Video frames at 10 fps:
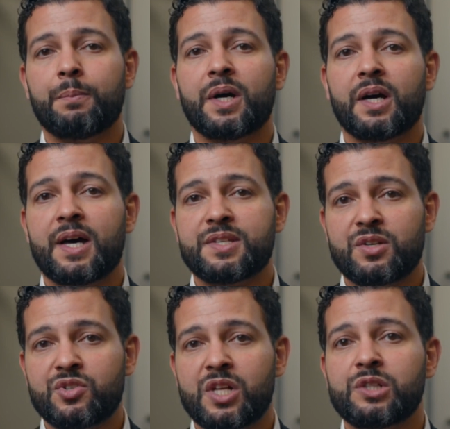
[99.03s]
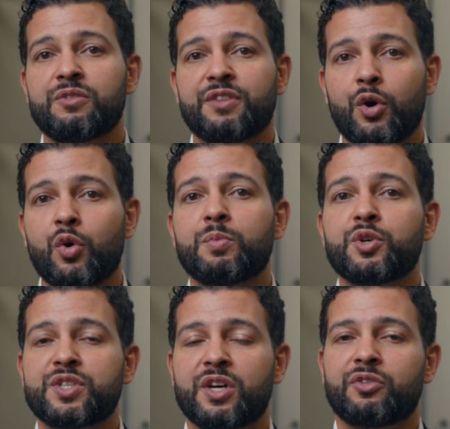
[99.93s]
but as a result of the
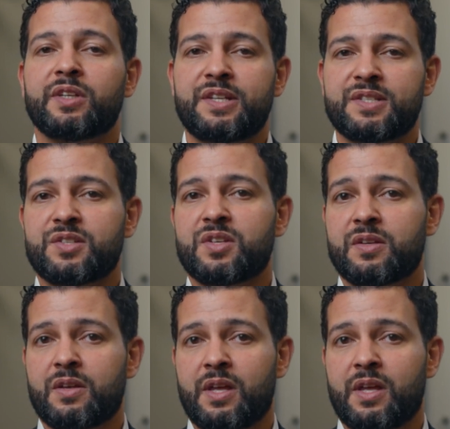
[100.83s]
hormones that are released as